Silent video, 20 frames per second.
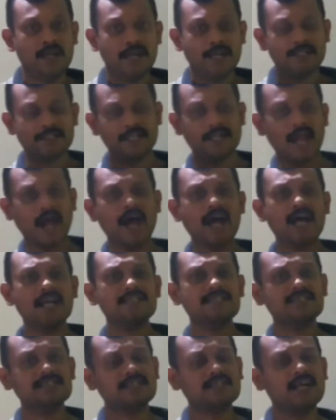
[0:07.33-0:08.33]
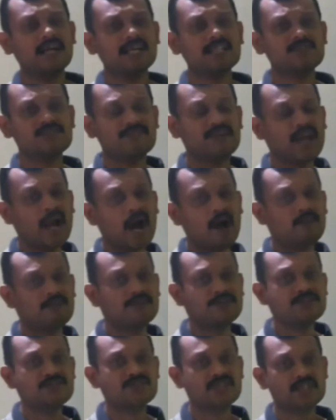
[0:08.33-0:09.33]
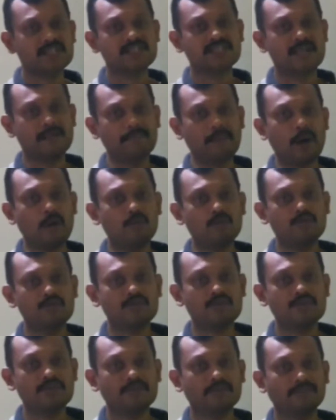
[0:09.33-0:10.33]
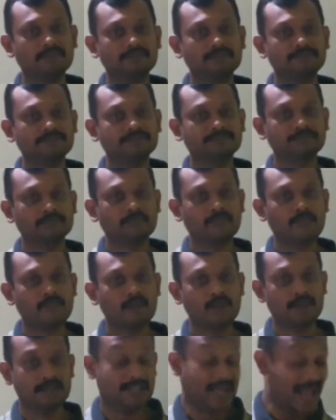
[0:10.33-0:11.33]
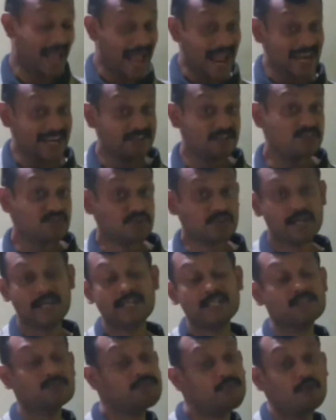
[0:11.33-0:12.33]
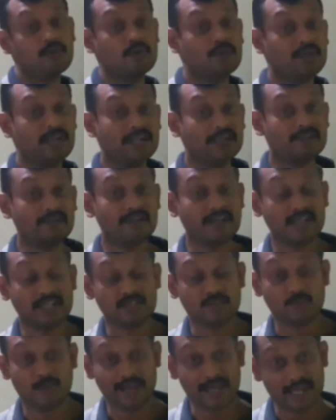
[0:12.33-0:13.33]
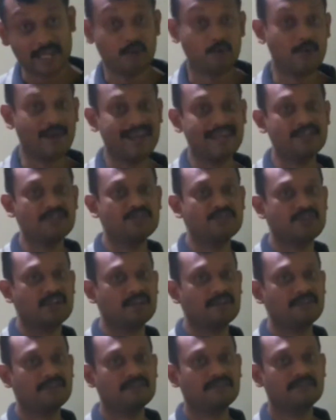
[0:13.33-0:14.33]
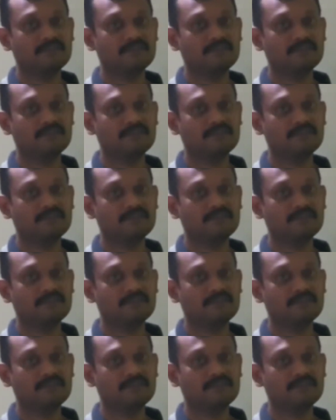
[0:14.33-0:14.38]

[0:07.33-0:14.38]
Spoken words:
In the last class we have discussed about the Einstein's photoelectric equation